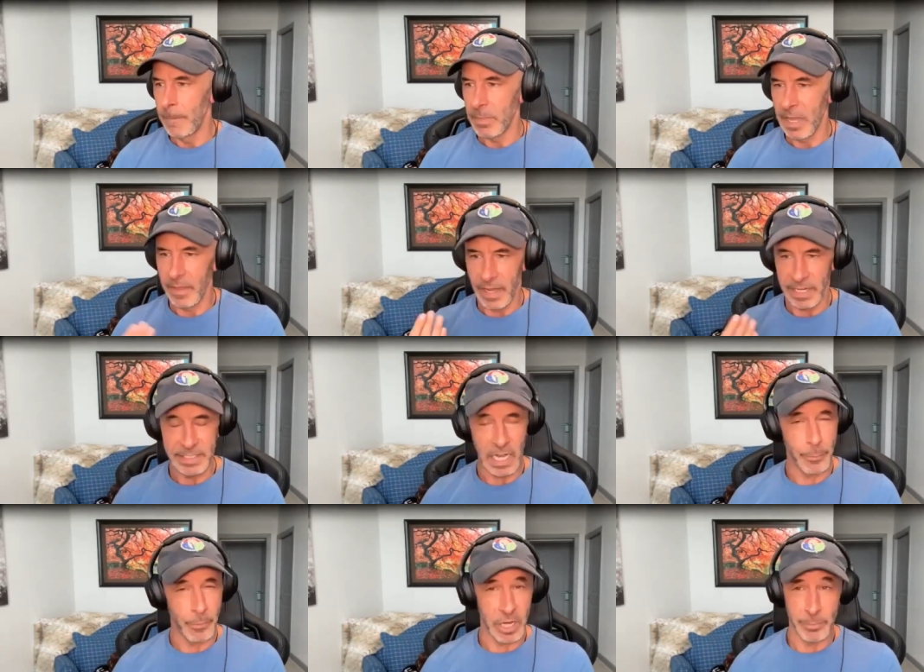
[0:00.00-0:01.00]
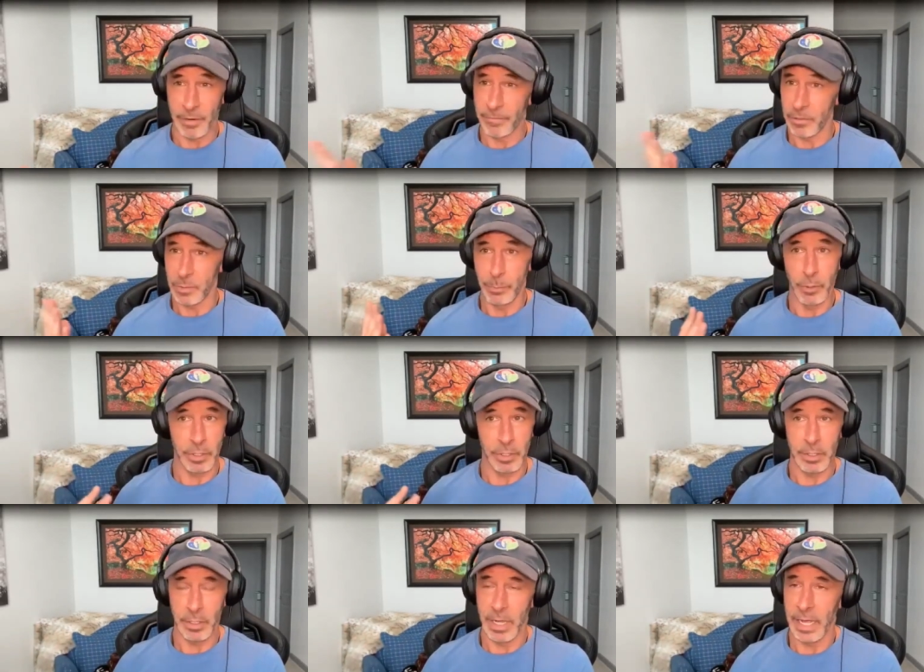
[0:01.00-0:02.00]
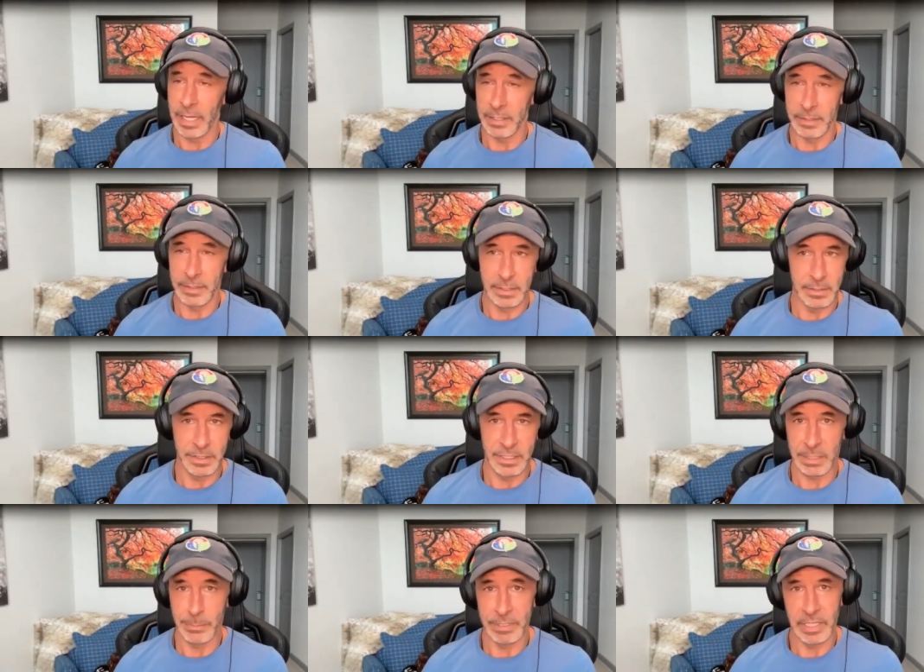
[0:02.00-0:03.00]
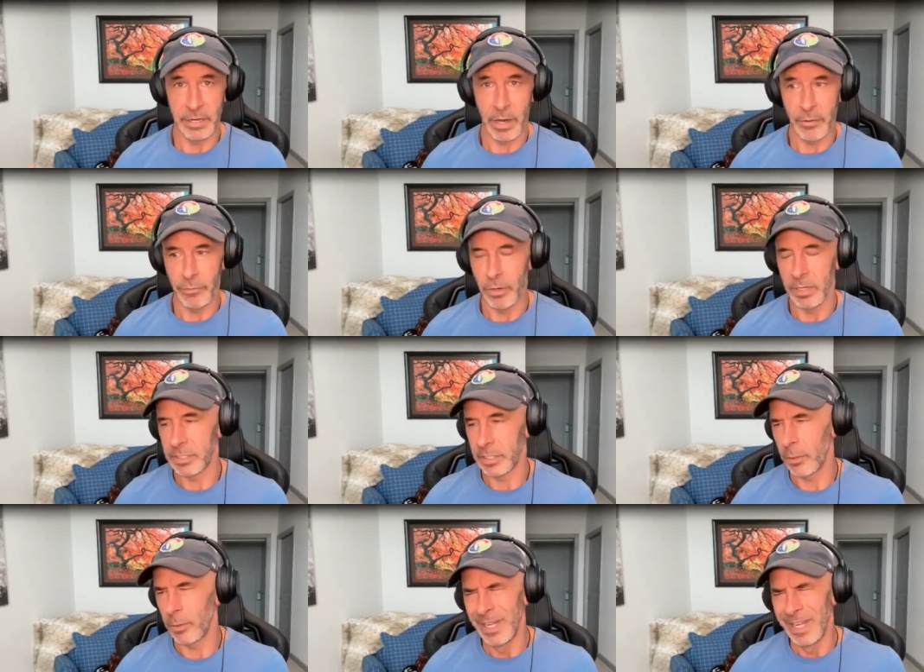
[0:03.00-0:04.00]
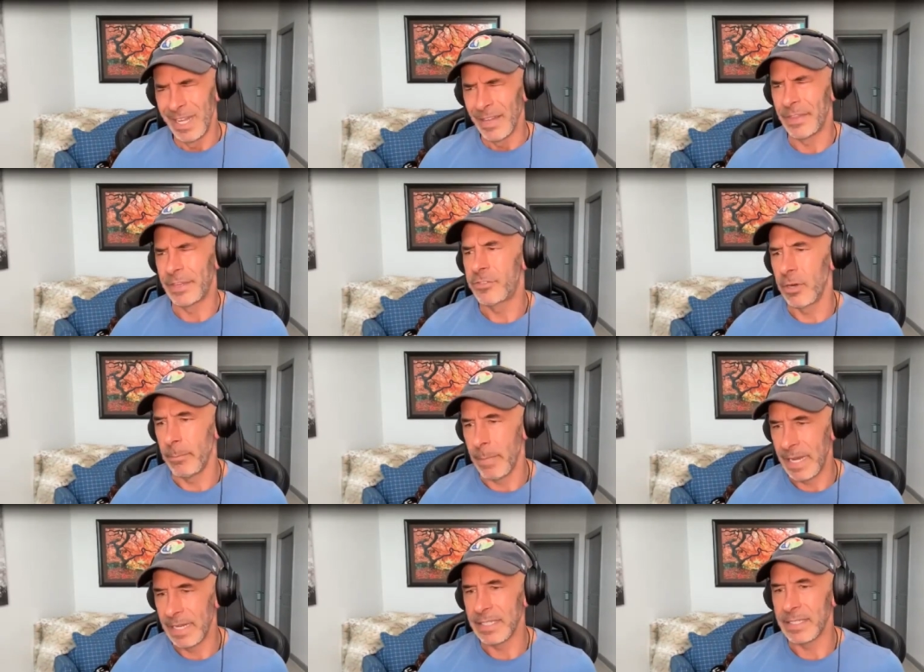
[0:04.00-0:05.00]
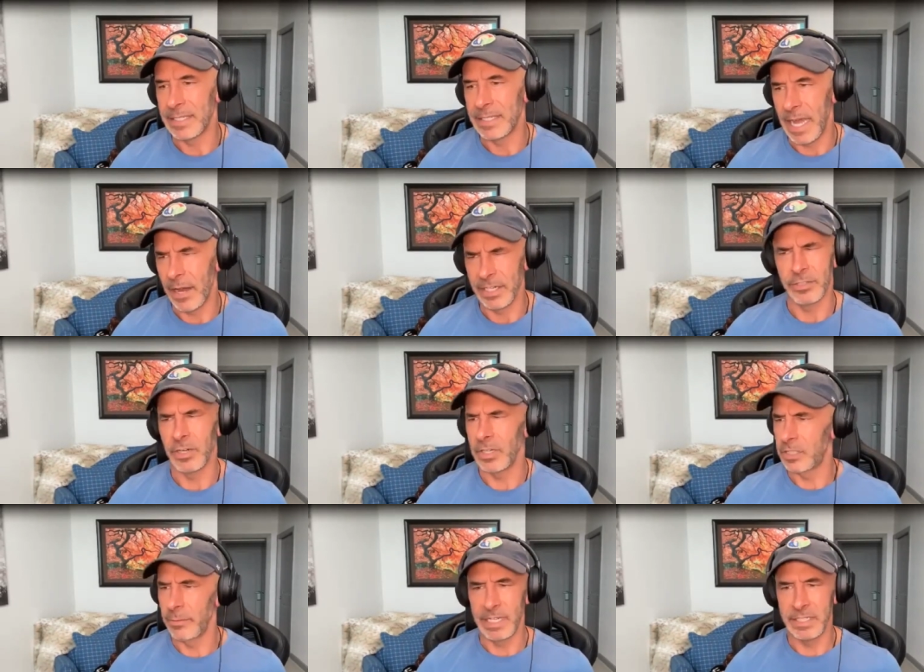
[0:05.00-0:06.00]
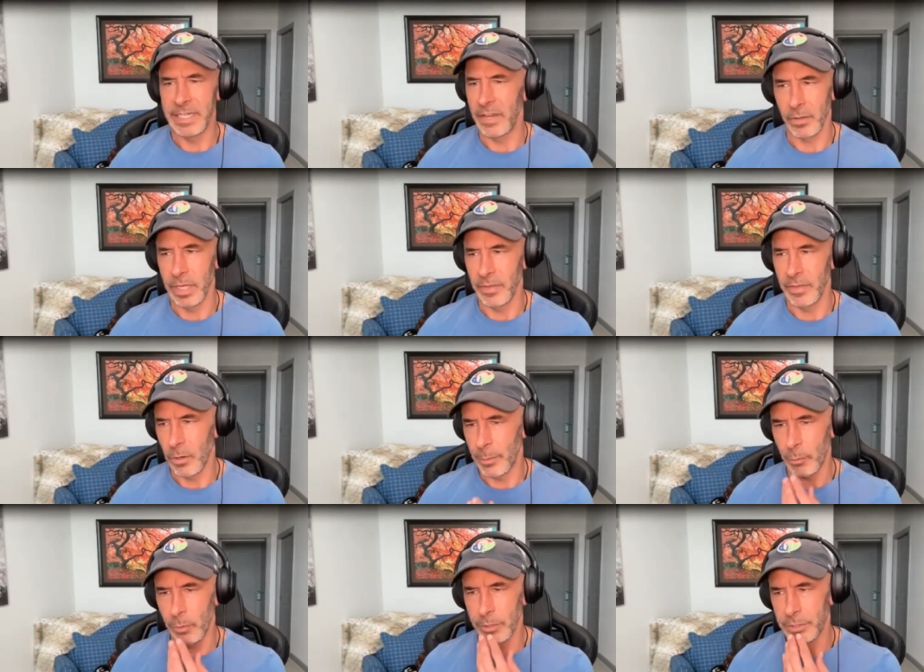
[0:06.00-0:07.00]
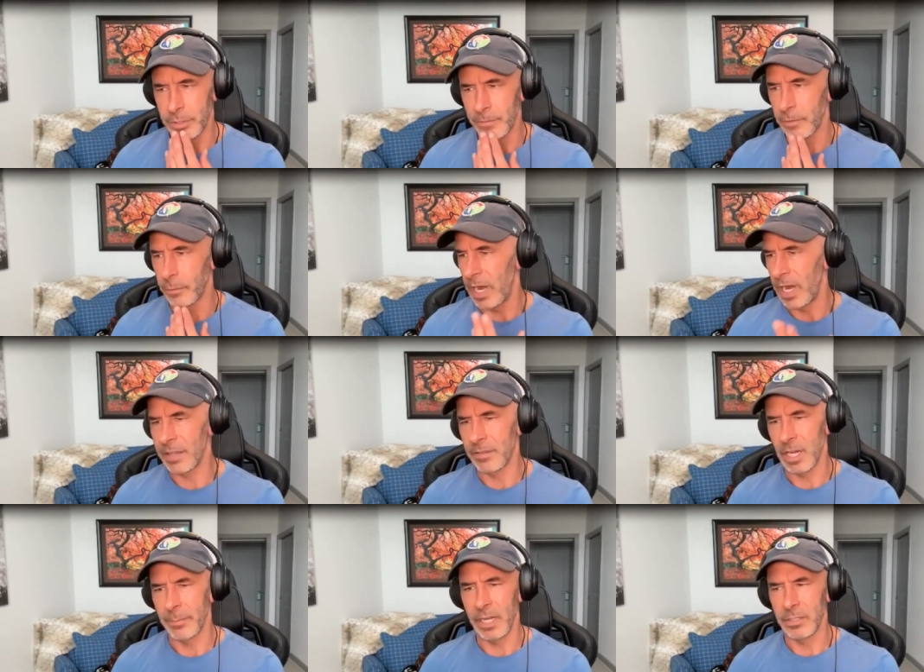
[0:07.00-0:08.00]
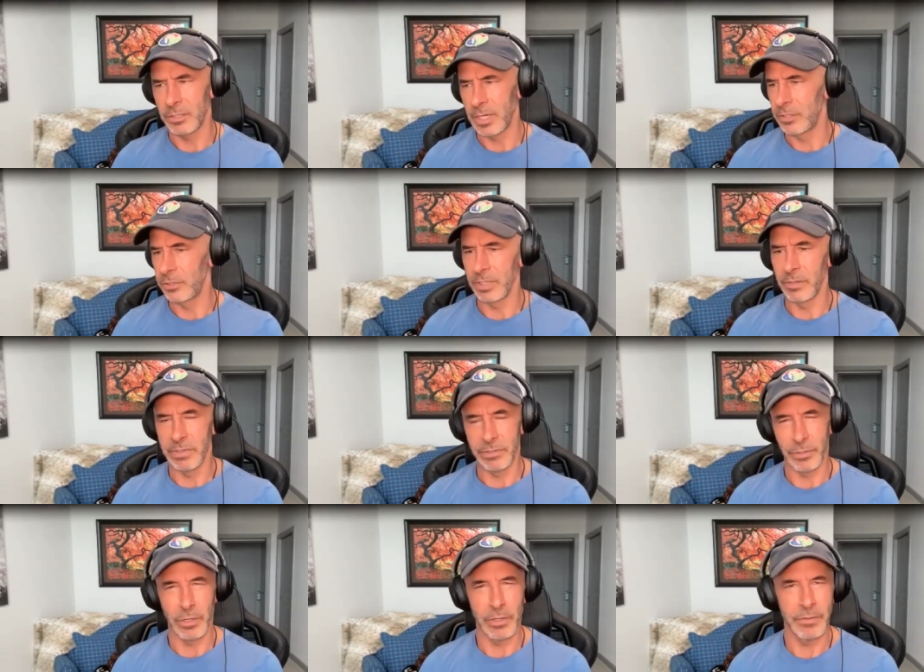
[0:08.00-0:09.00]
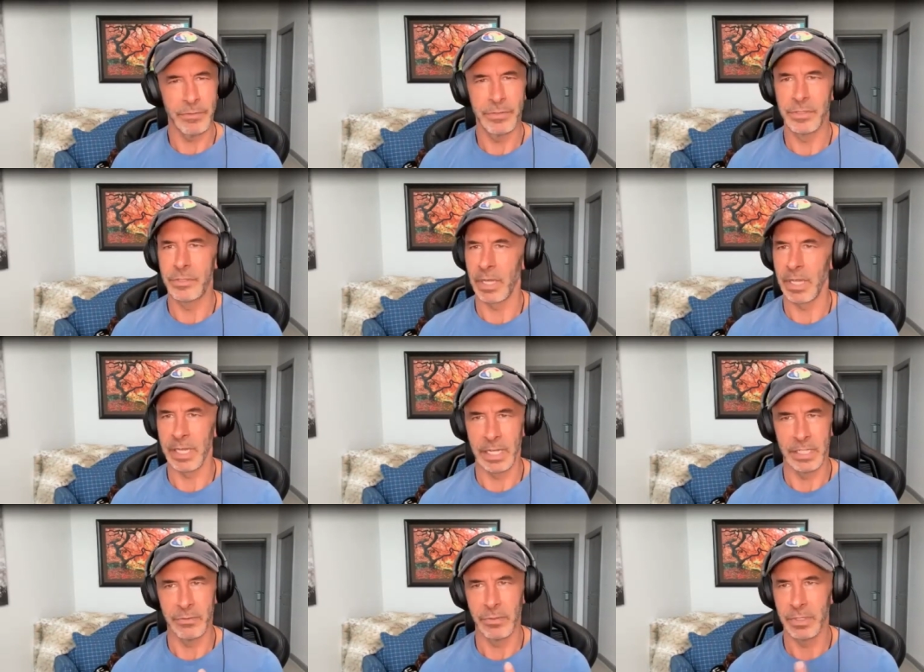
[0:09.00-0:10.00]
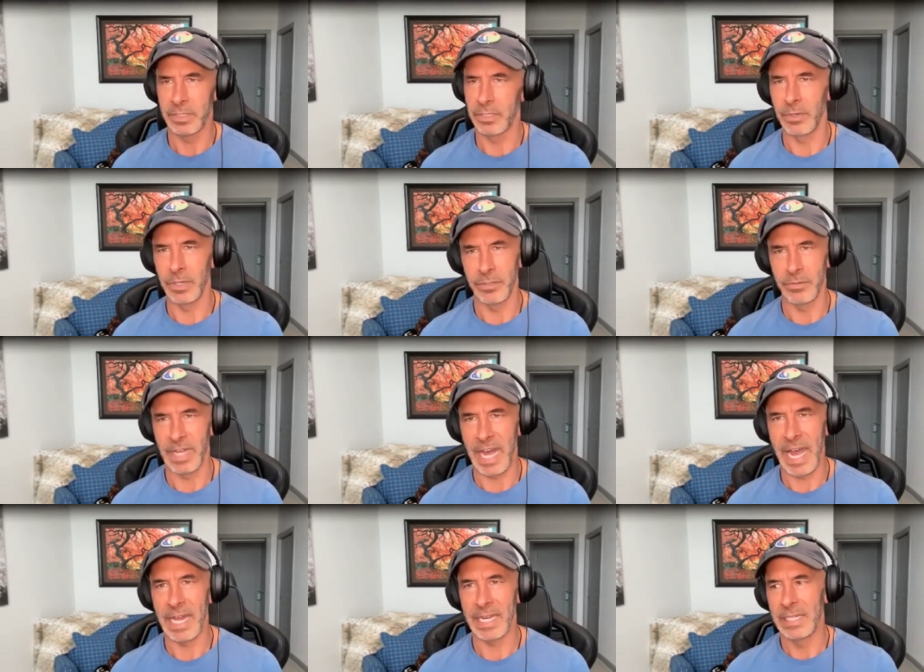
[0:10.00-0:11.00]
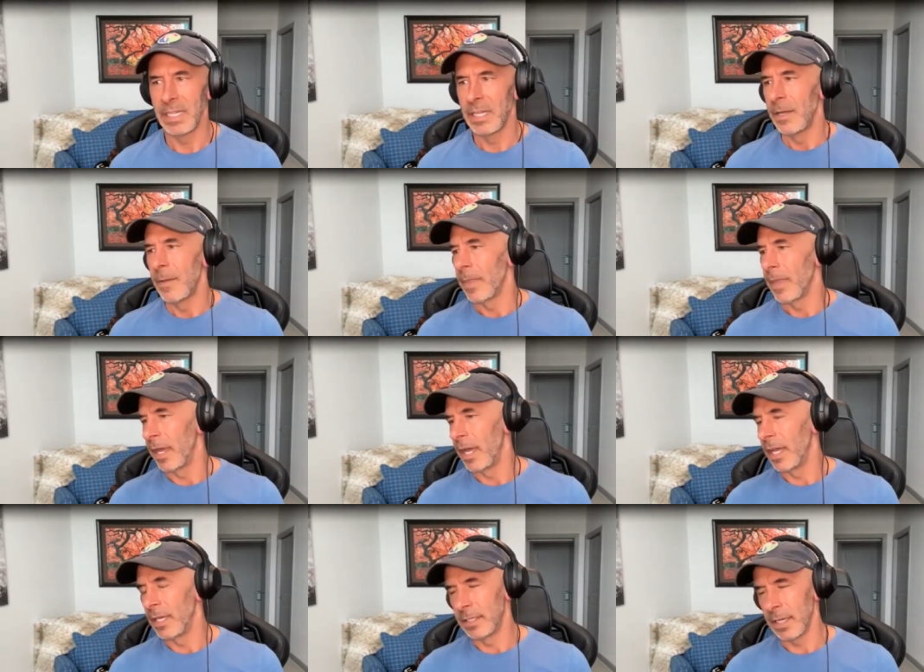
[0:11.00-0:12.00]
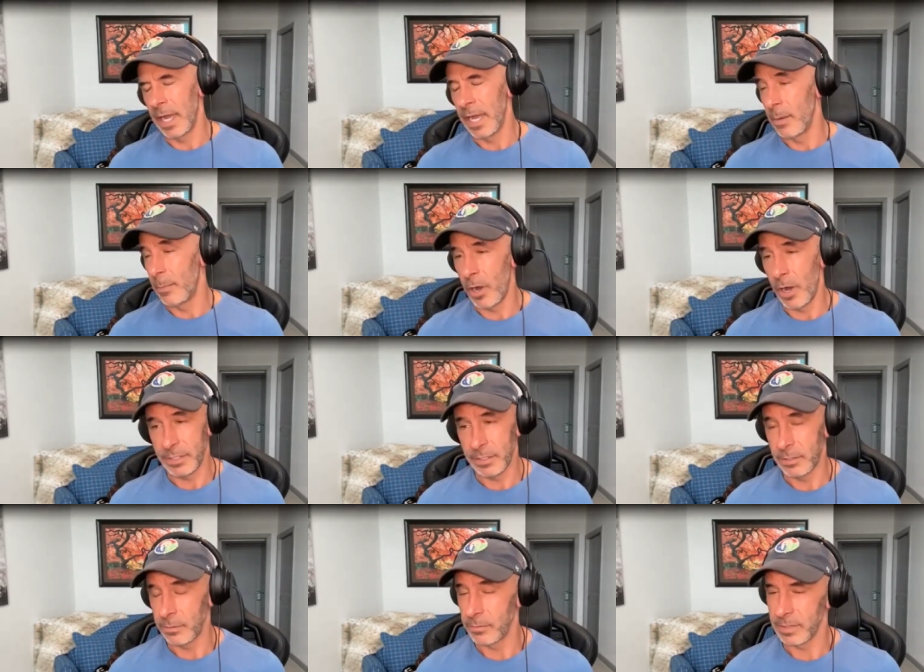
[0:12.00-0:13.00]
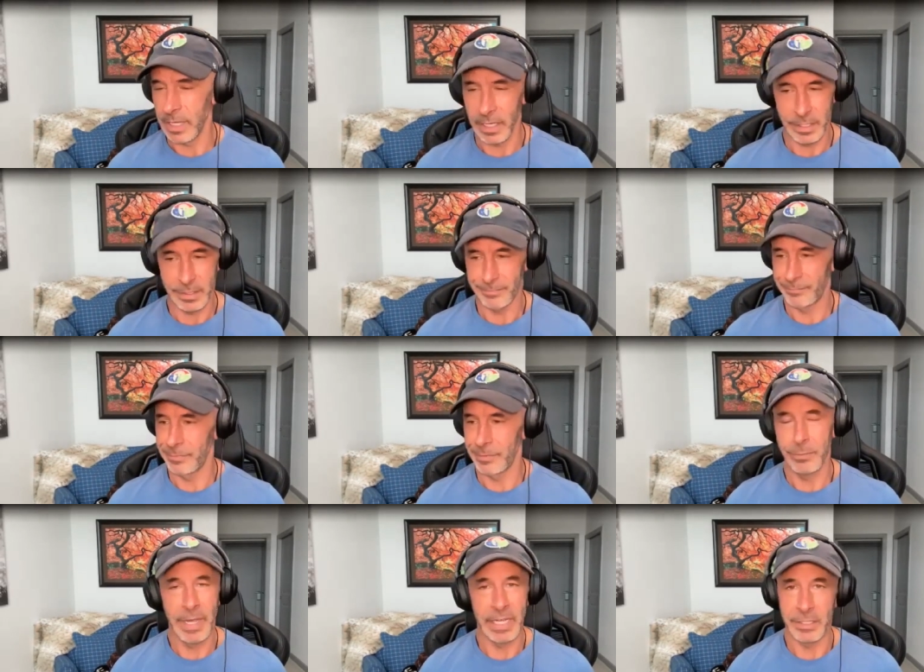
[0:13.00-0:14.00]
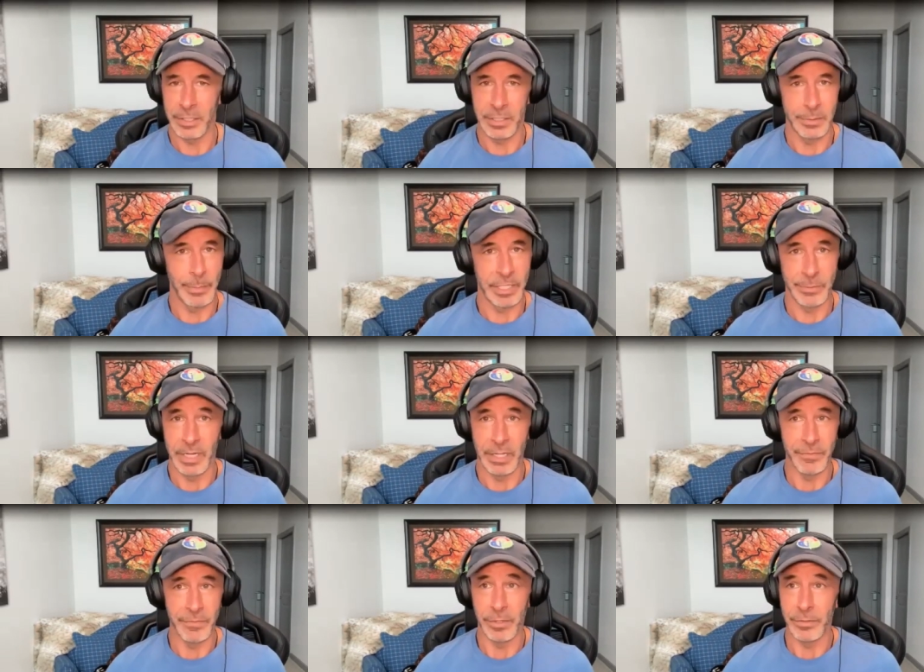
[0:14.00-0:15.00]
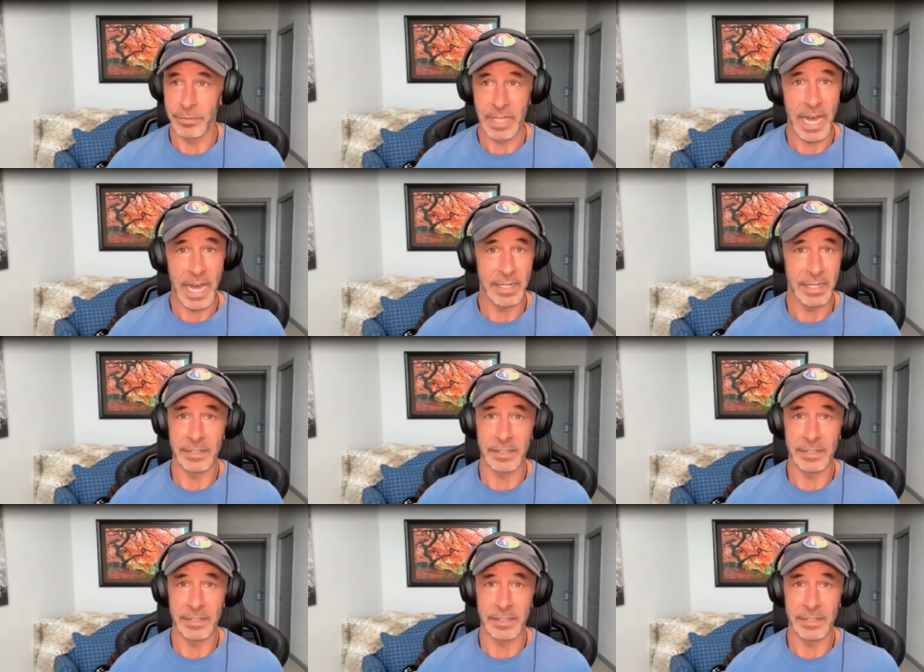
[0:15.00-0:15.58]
and then I started writing my first book. And six months later, I wrote it. So mm. tremendous doubt and certainly tremendous doubt in the corporate world too. For a while, I thought about should I join the reserves? Still, like I do, still want to do that. And I had a boss who was like, you make just as much money if you don't do that.